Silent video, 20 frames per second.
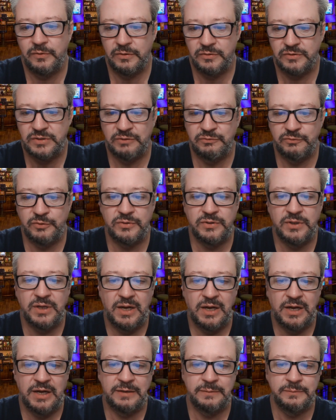several
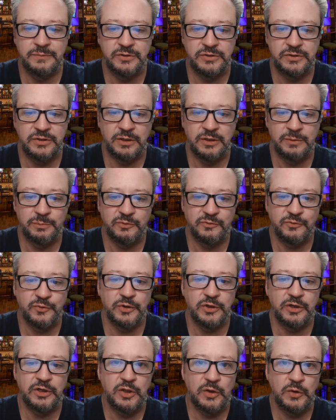times
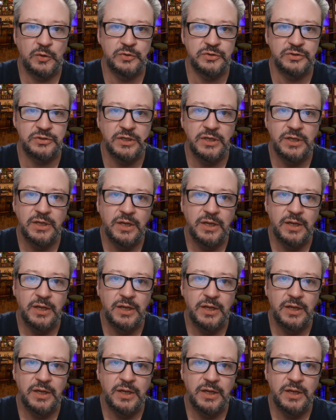before it closed,